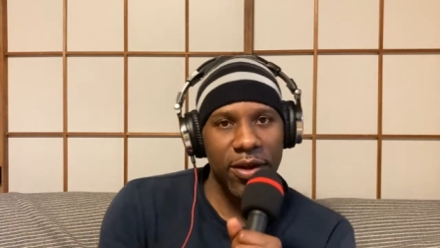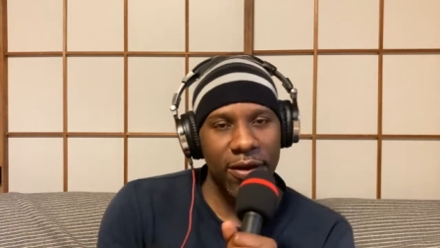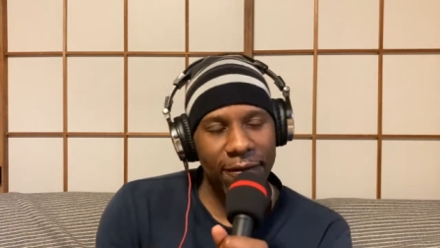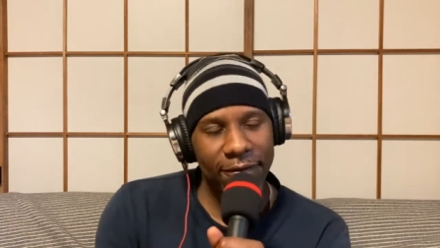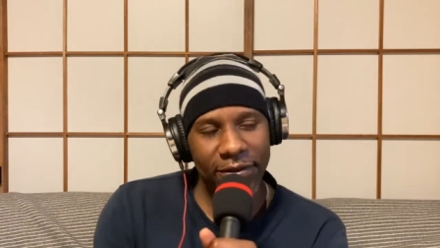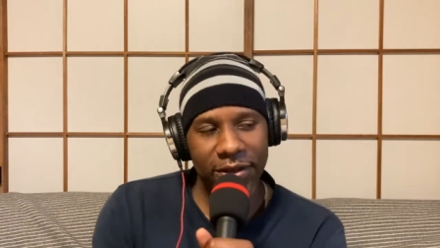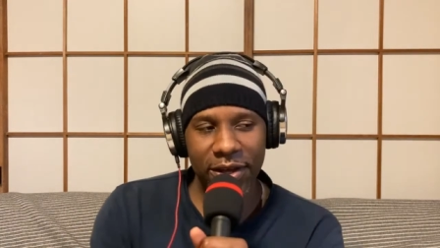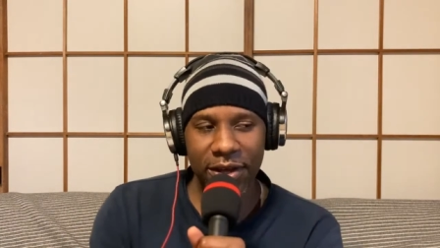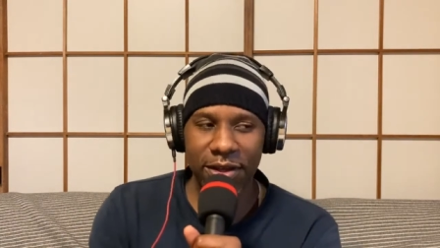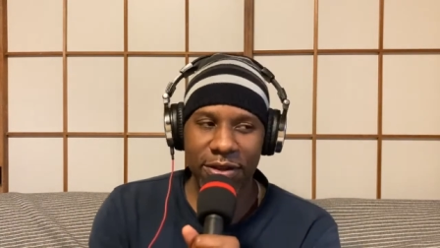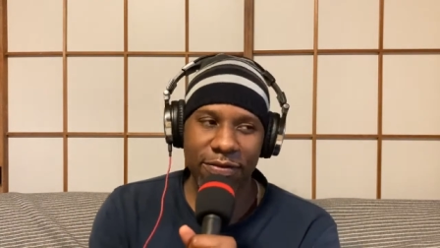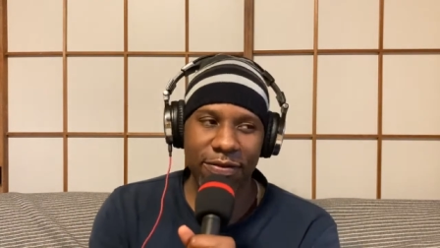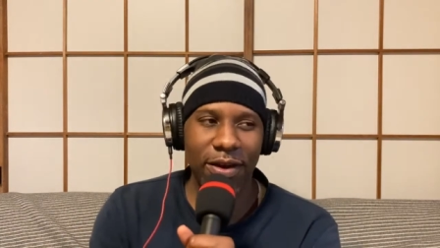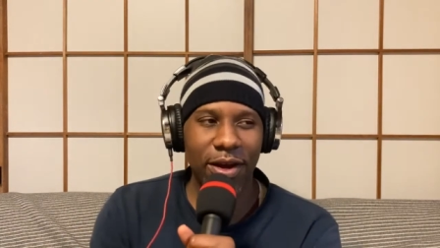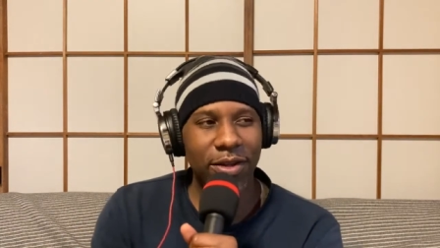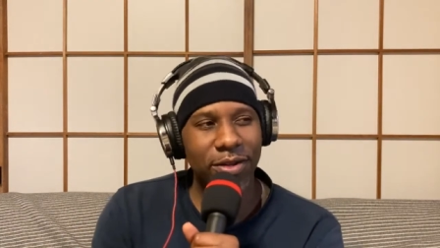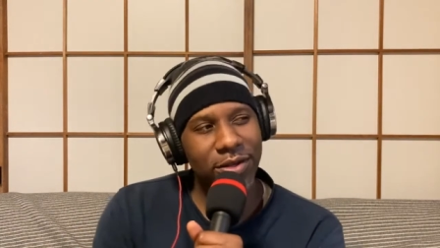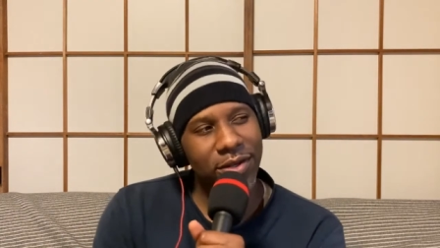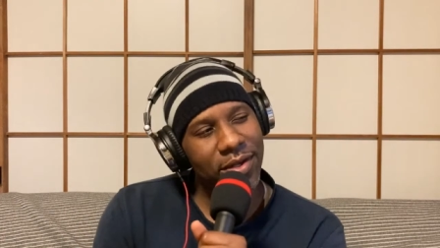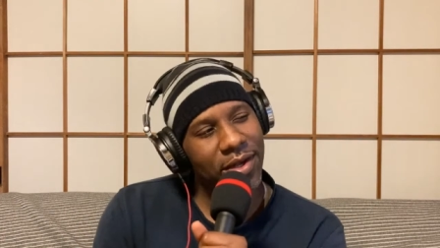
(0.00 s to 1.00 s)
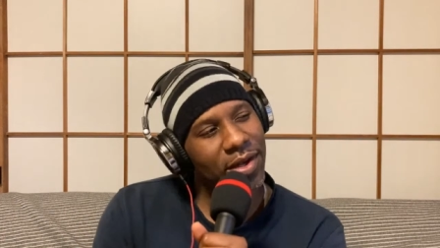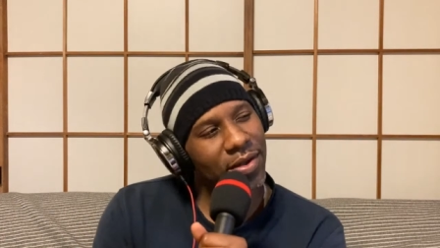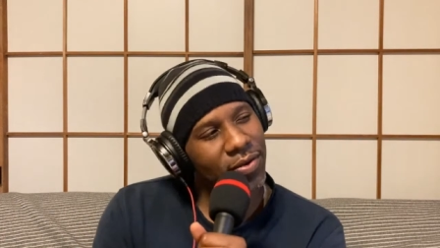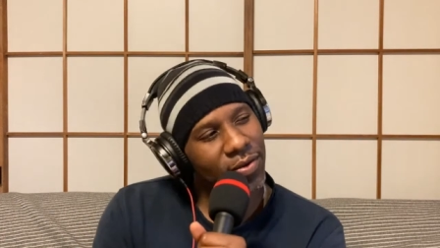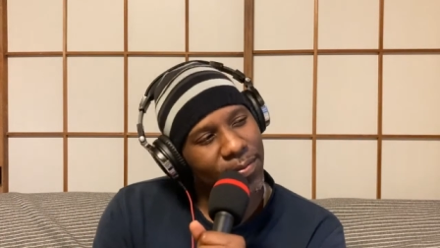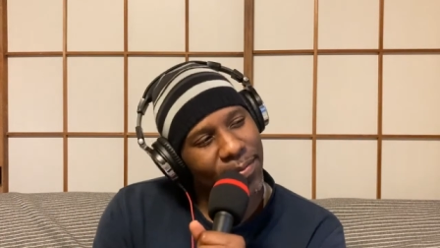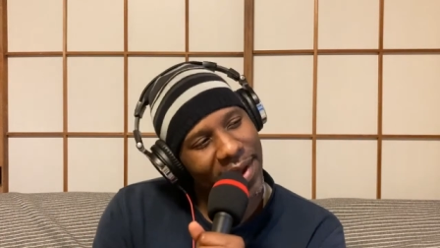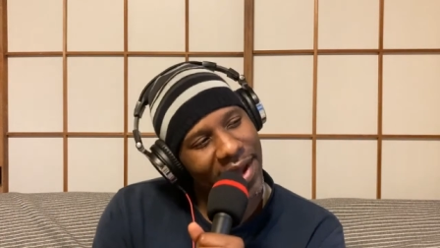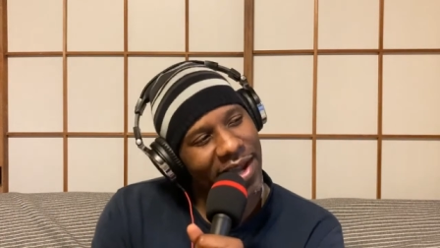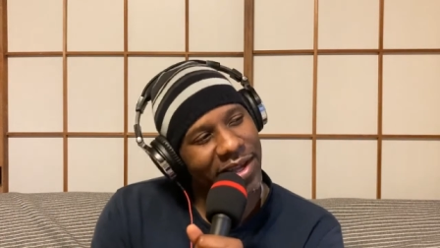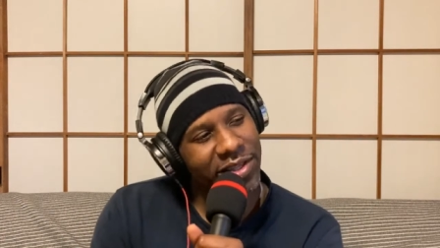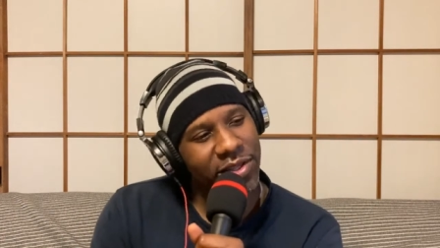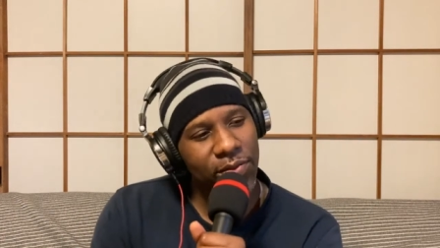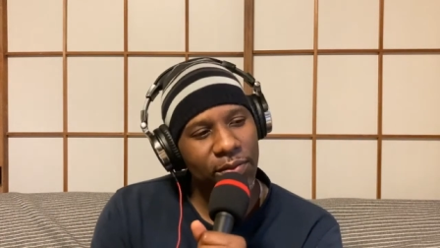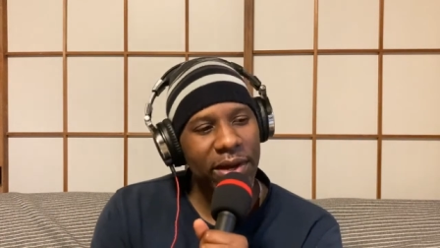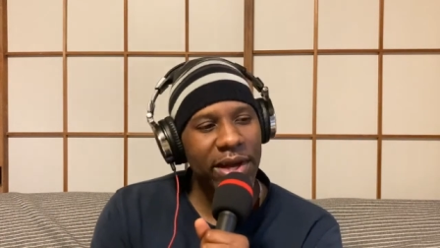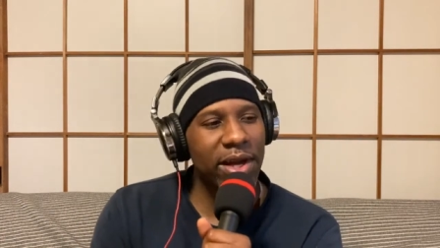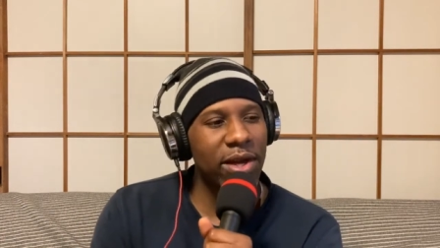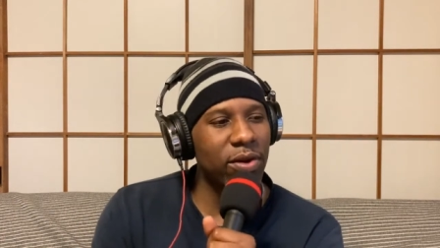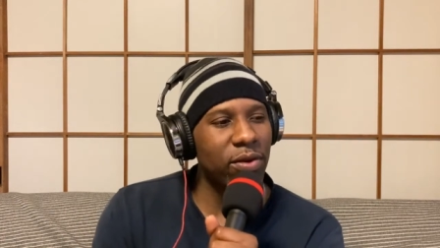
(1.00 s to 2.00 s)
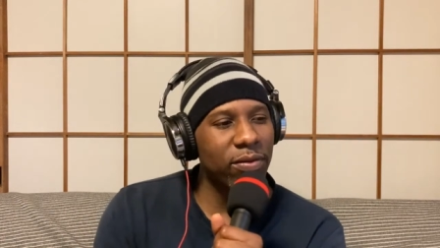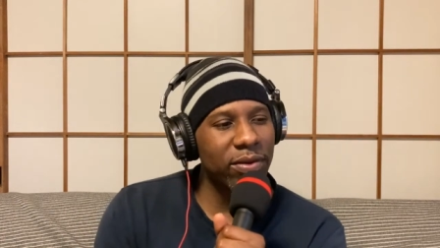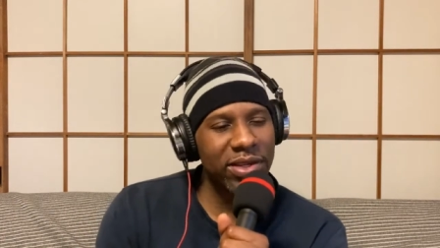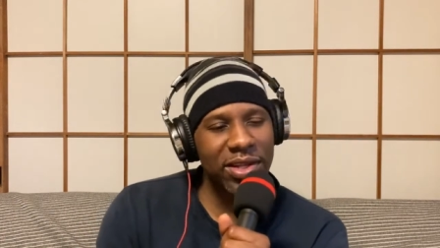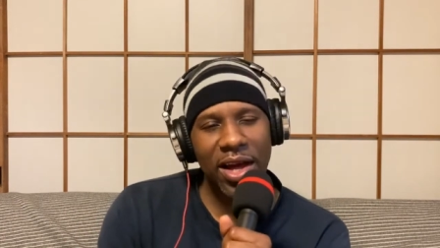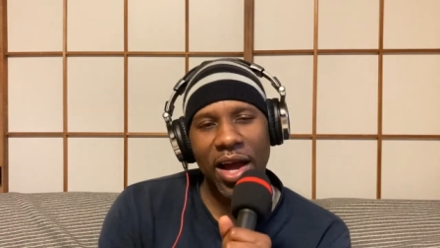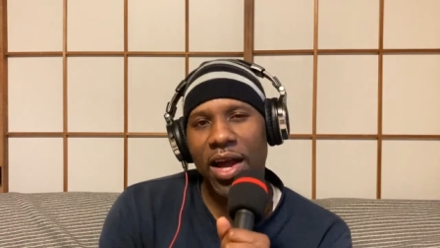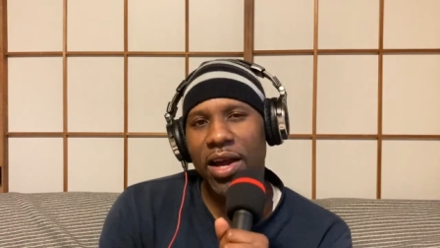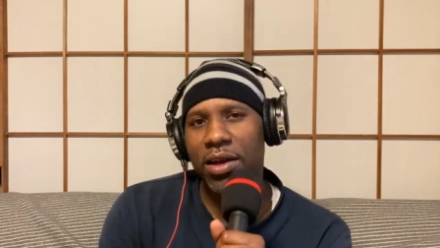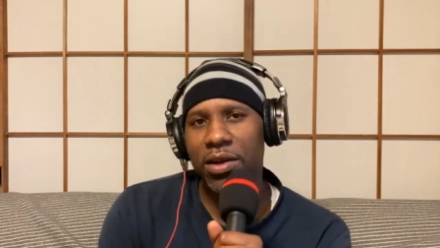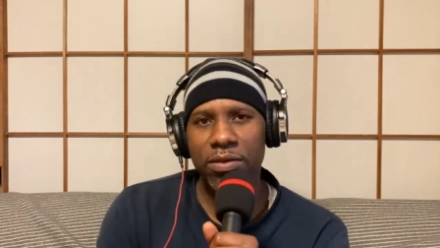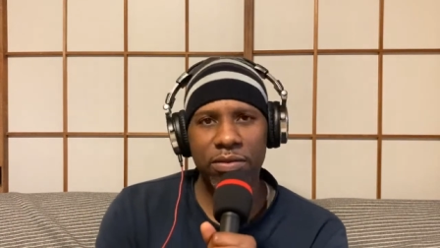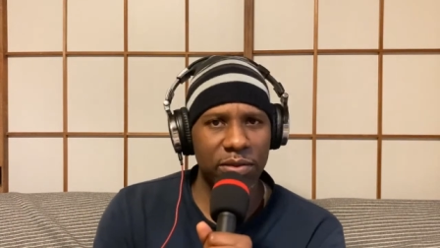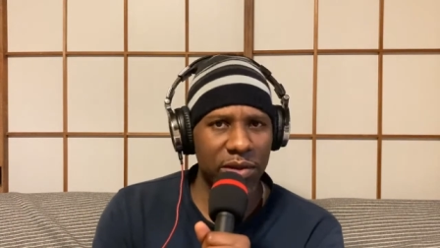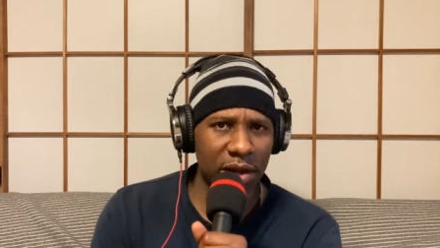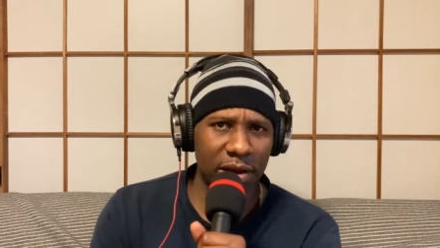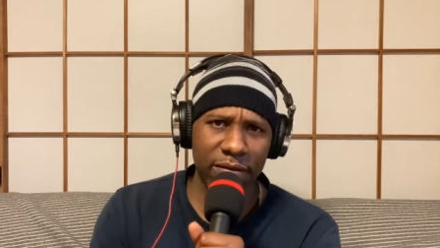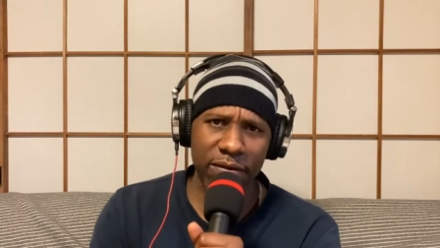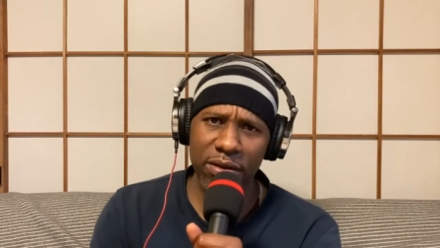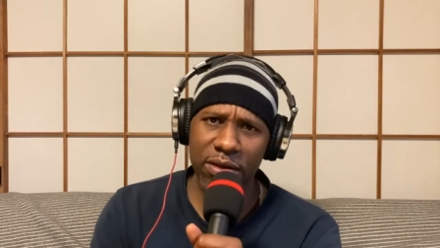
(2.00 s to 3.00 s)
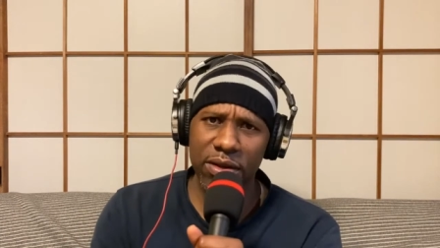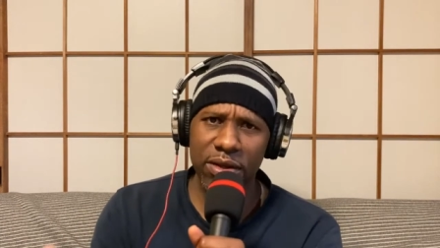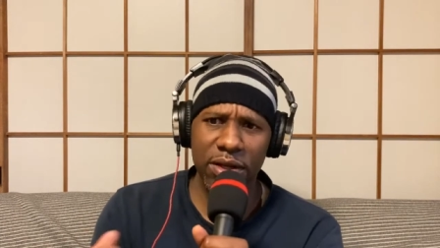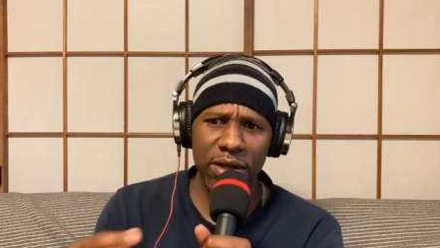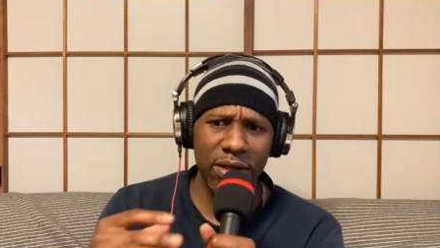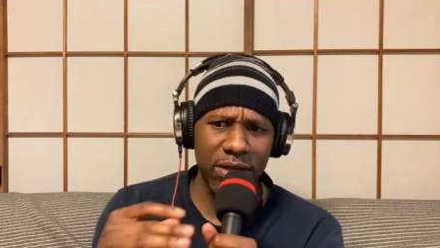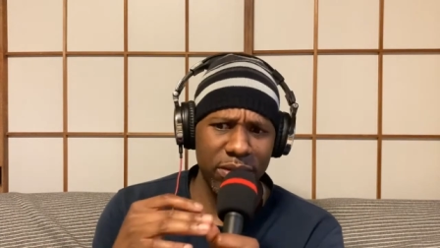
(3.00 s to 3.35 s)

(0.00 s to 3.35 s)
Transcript: I think his father, passed away or retired whenever,